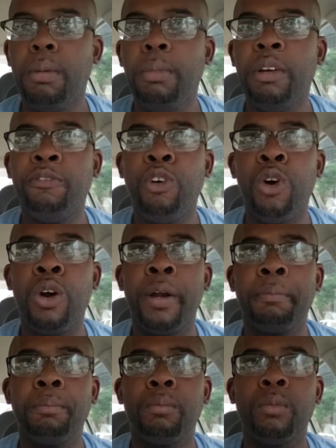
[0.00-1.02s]

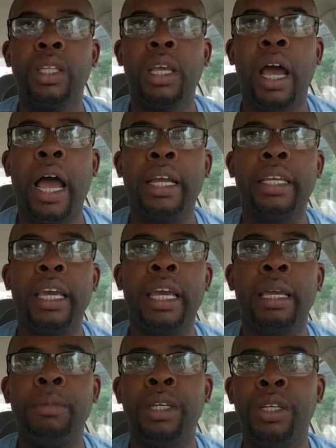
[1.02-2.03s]
before I
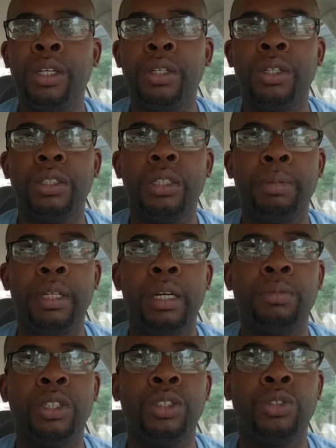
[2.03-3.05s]
came here to pick
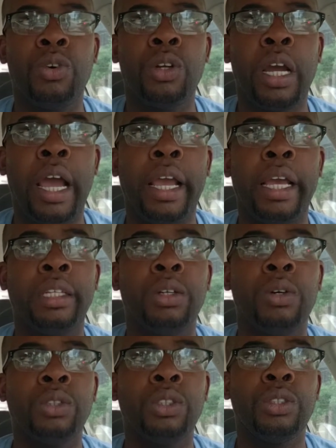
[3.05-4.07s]
up this order, I had to
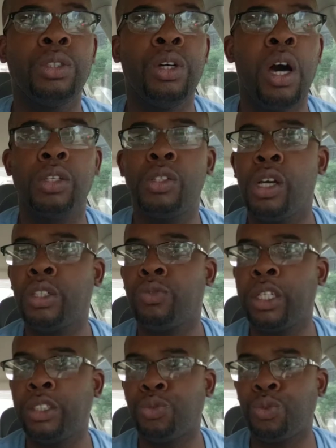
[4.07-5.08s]
go to another
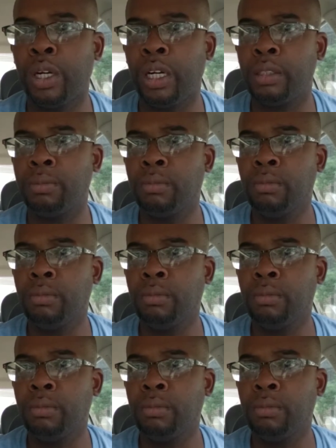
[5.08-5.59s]
restaurant